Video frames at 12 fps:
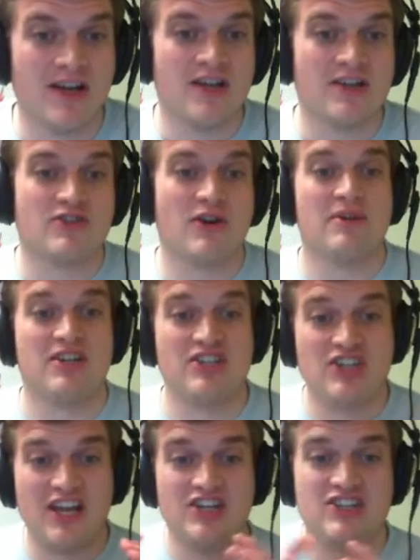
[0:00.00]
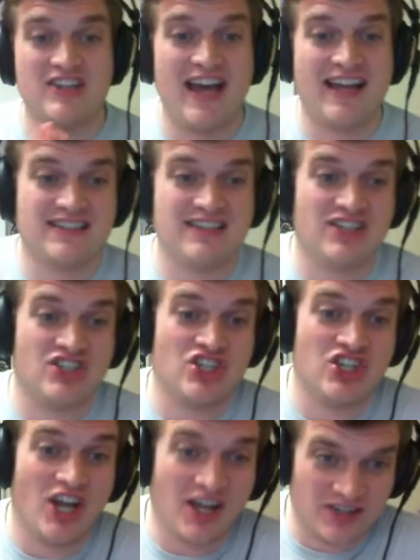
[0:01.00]
So I'm going to change that to
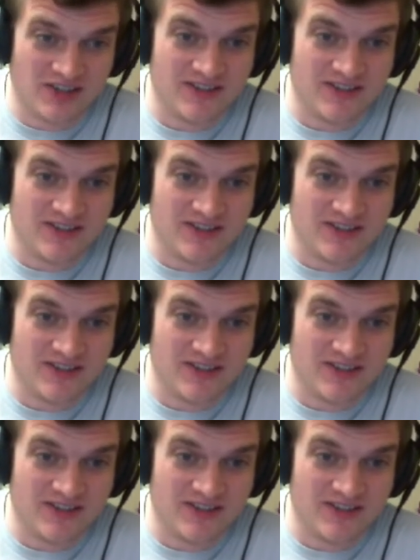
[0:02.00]
chuckle.